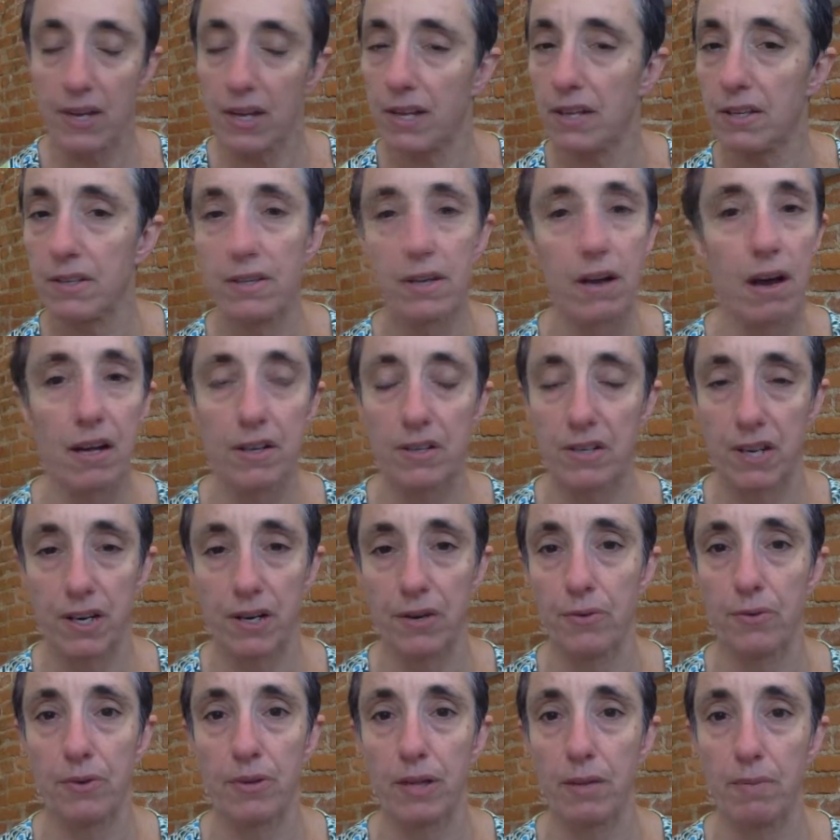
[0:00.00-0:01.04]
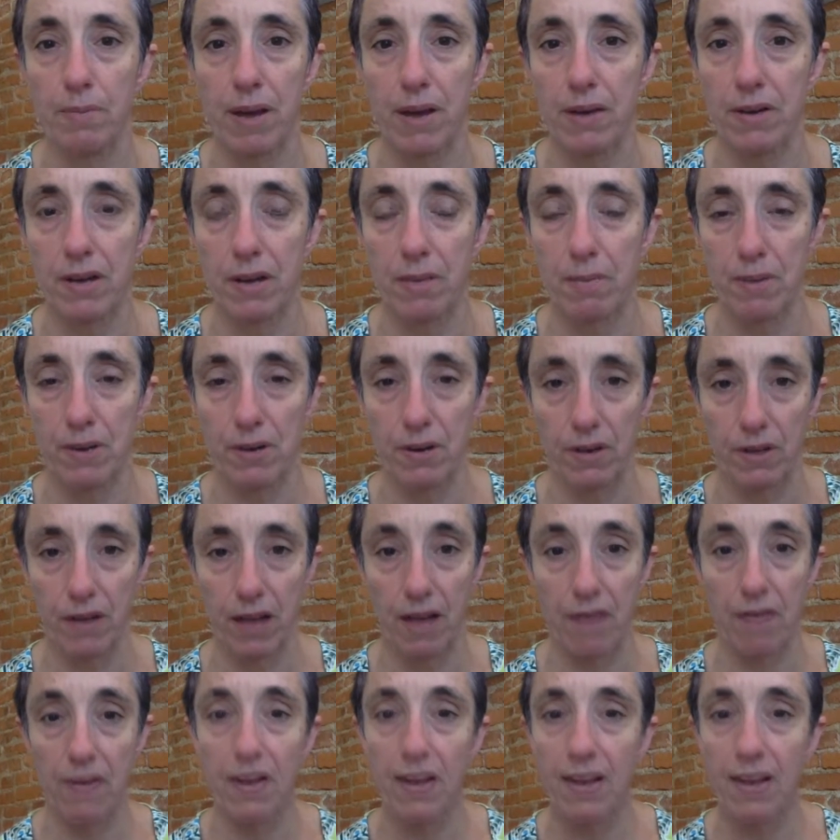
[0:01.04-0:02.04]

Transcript: He's not genuinely bound up in her life.